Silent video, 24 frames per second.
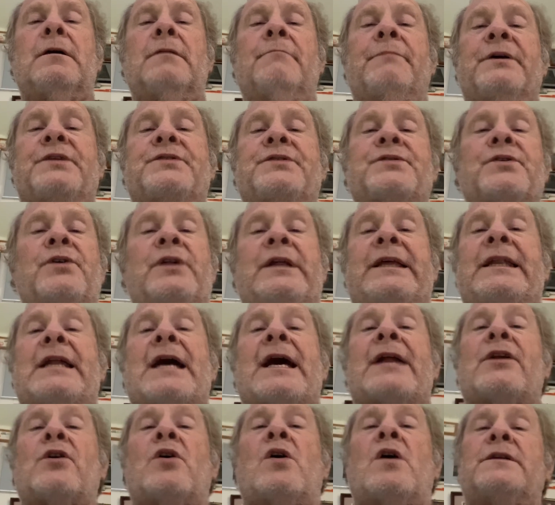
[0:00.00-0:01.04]
But certainly
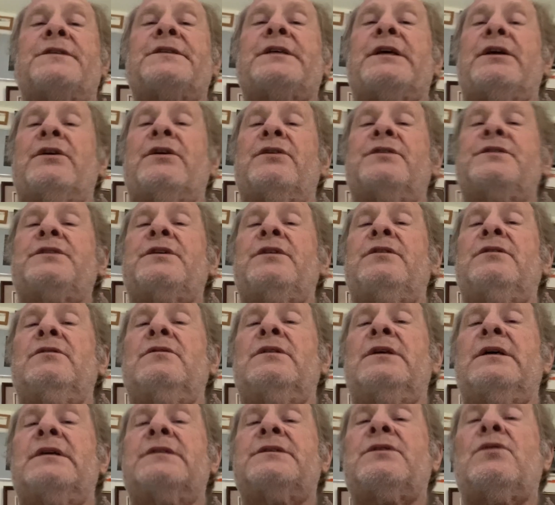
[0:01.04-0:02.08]
not all singers can do
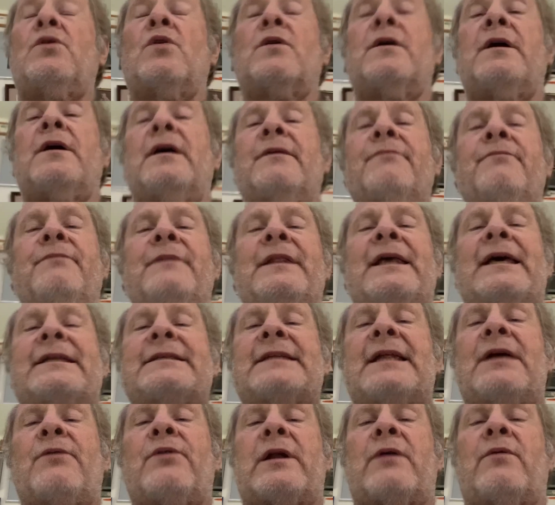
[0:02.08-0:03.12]
this. Or
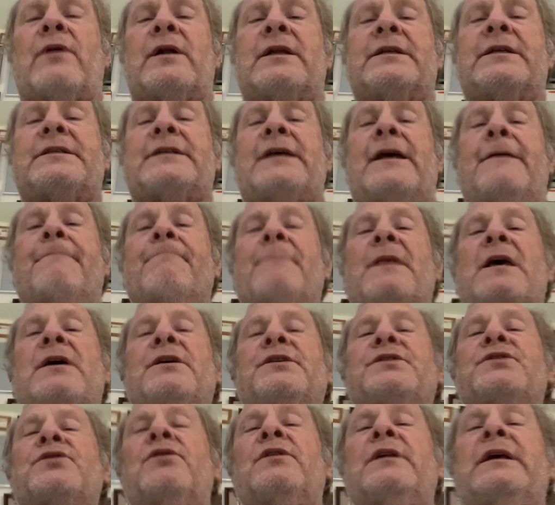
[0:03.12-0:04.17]
that's not what I want to say.
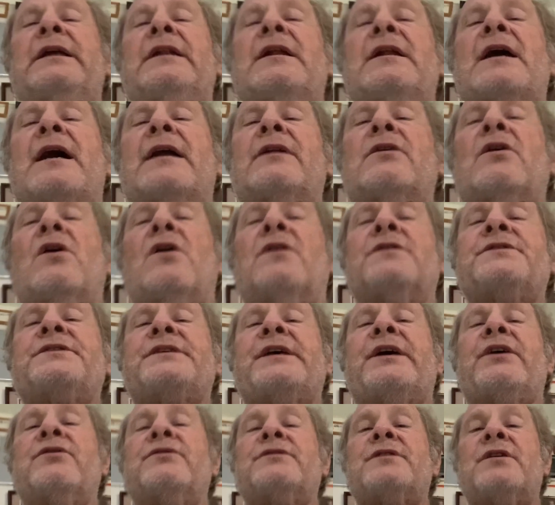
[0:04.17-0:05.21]
Certainly not all
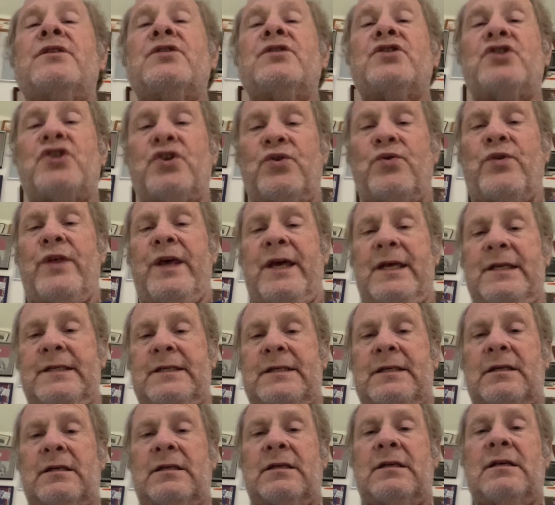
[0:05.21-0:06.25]
singers do
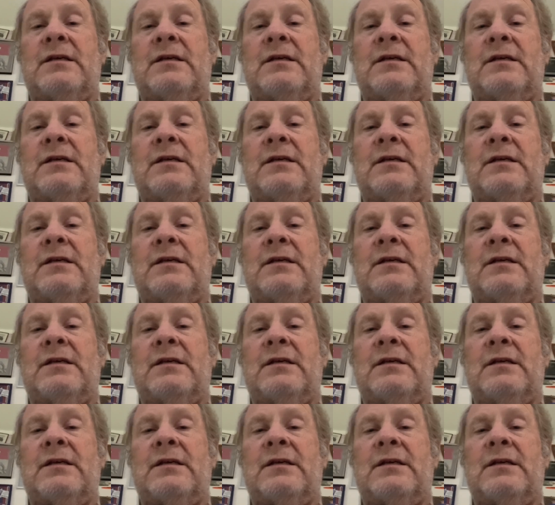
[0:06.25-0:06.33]
this.